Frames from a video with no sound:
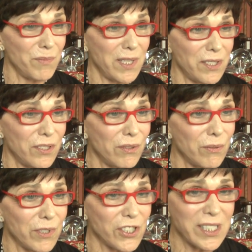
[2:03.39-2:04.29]
me to
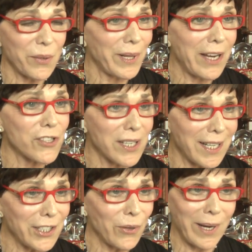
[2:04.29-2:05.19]
do? And she said, well, how should
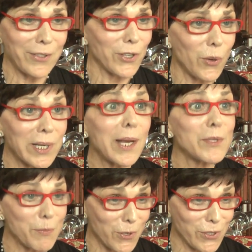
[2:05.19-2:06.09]
I know? I don't know what I'm
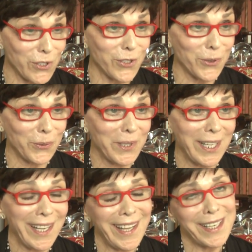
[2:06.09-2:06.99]
supposed to do.
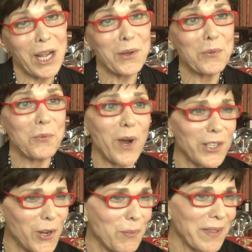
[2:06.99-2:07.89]
And I
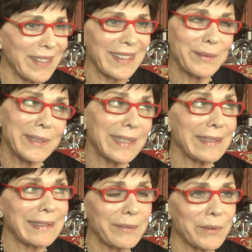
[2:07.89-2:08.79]
went home thinking, well,
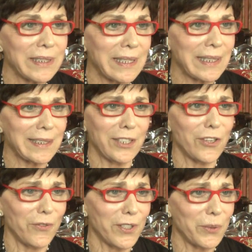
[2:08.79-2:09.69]
that didn't
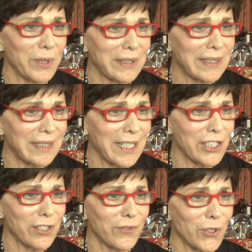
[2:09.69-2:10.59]
go very well, did it? I
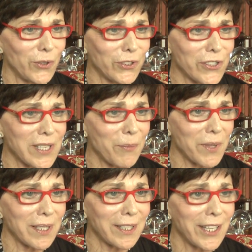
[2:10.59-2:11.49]
should have told her
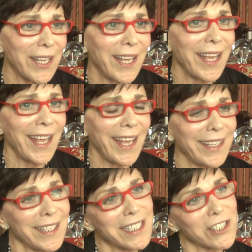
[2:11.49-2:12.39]
something.
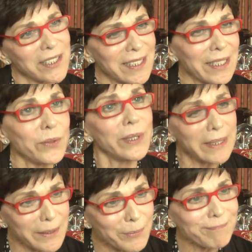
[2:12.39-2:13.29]
And then I started to think,
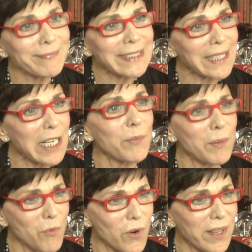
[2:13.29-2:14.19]
well, it's got to be
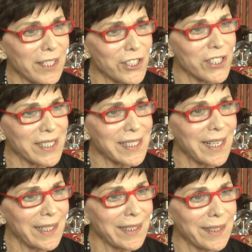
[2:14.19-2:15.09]
more than just
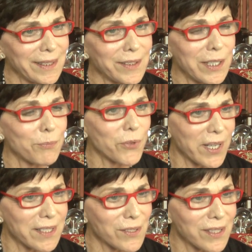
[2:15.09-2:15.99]
telling the
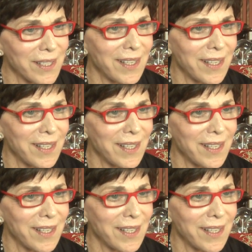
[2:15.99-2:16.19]
press